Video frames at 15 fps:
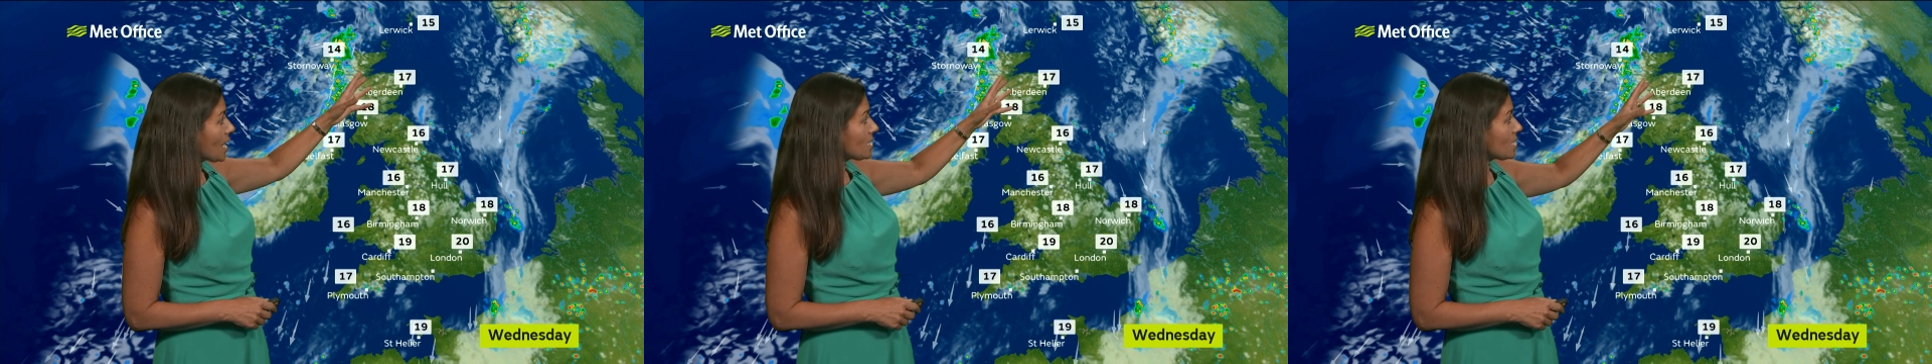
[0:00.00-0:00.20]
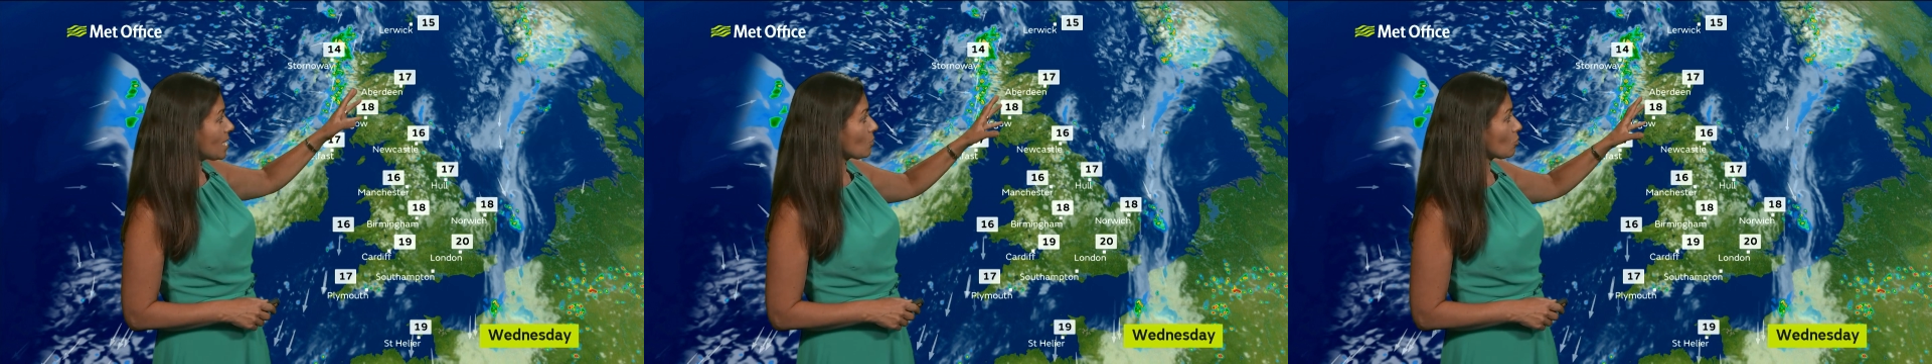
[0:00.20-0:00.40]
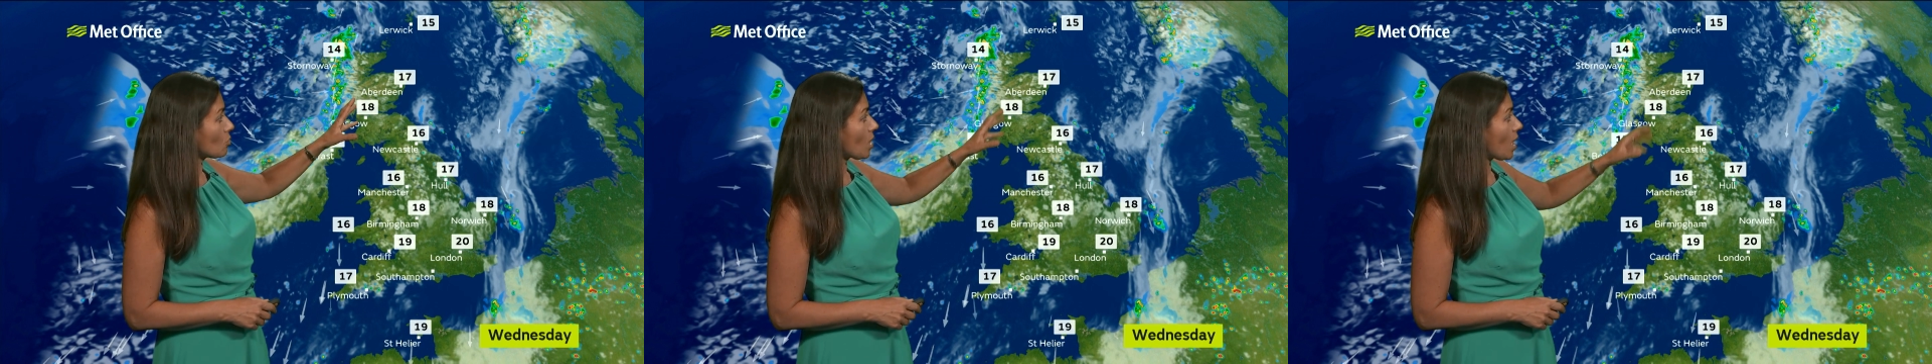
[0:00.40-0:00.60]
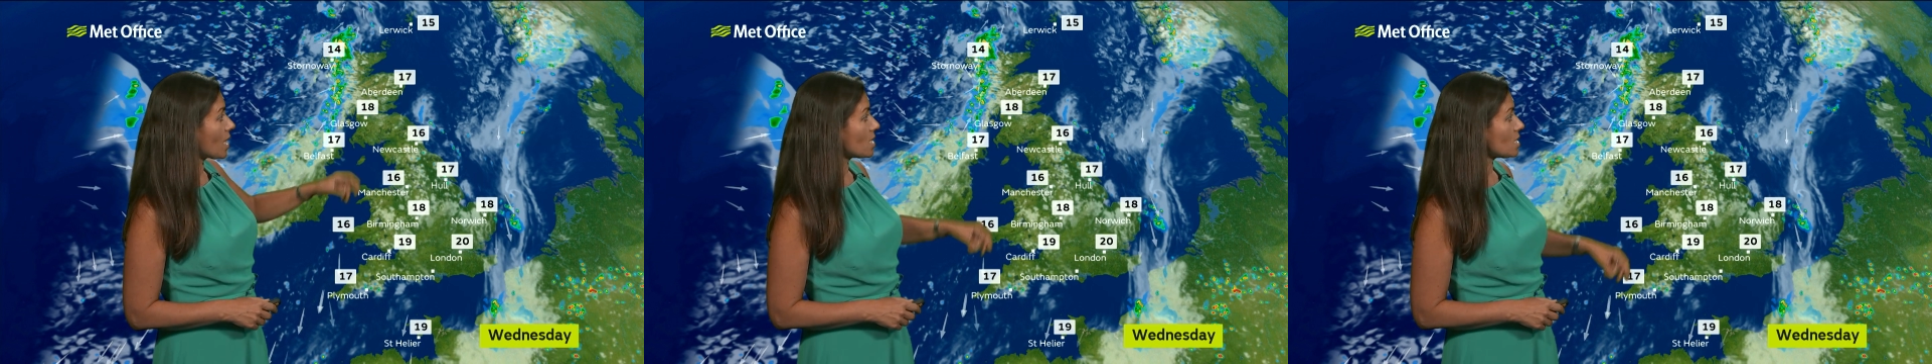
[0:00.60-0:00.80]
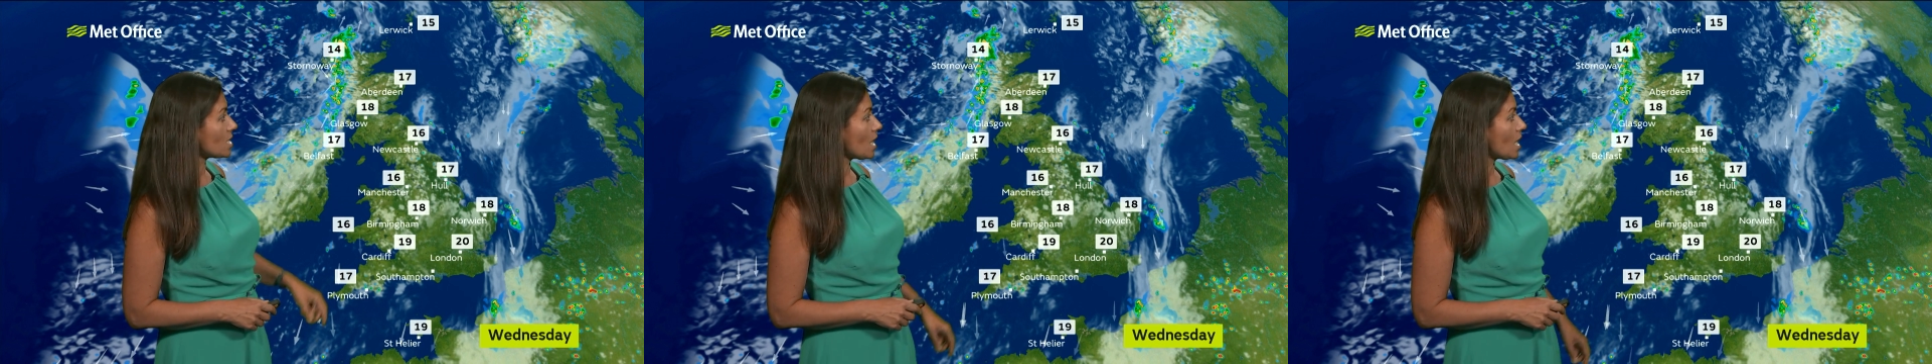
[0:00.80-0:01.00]
18 or
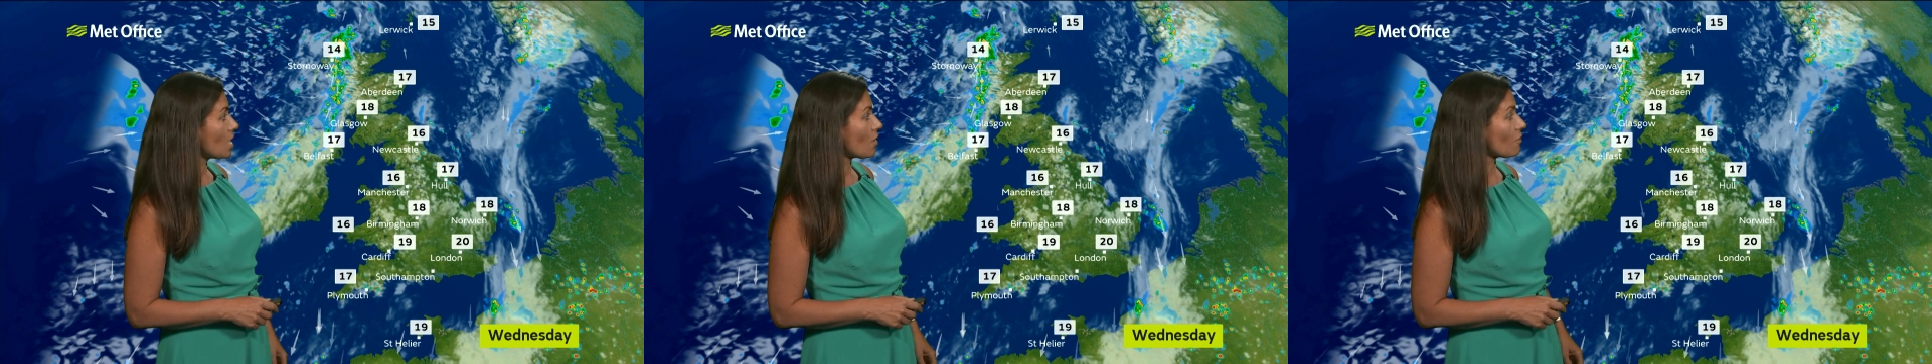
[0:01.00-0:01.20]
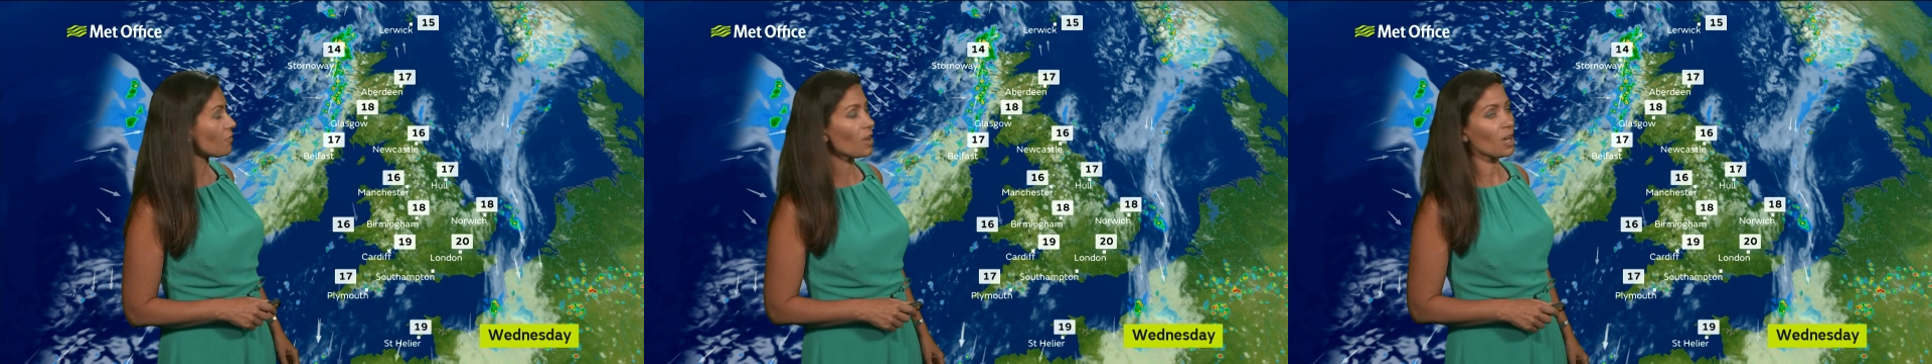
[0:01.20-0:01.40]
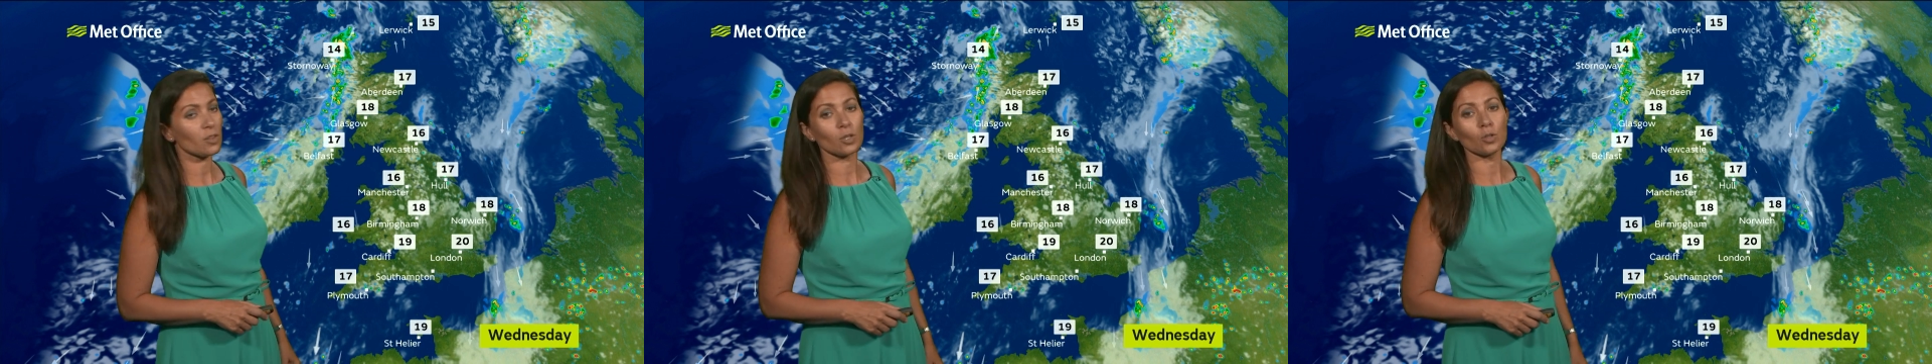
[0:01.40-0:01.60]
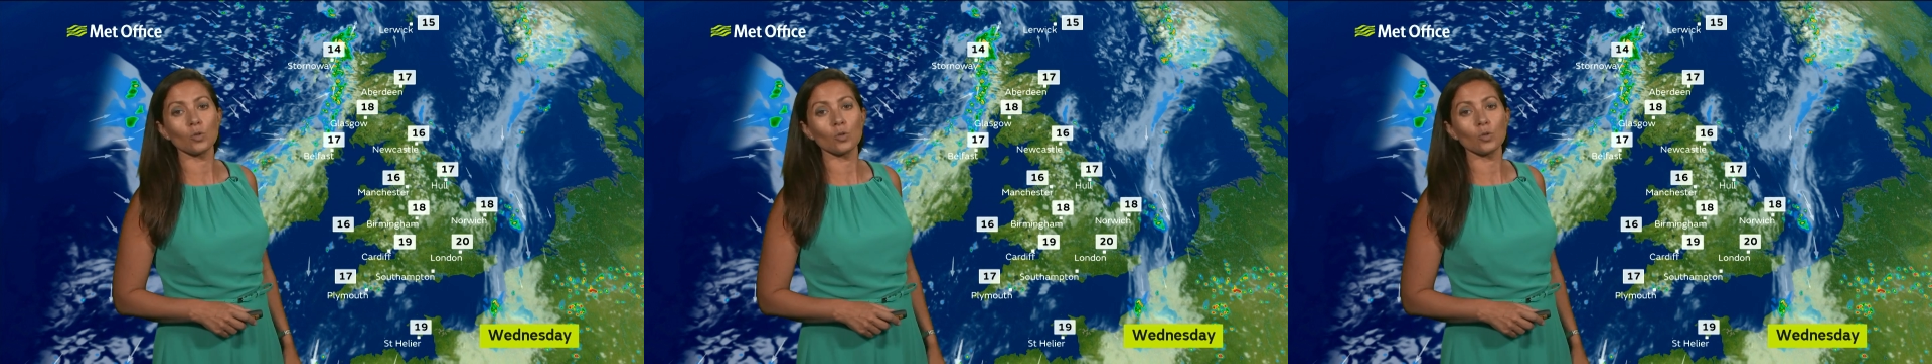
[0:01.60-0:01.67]
19 further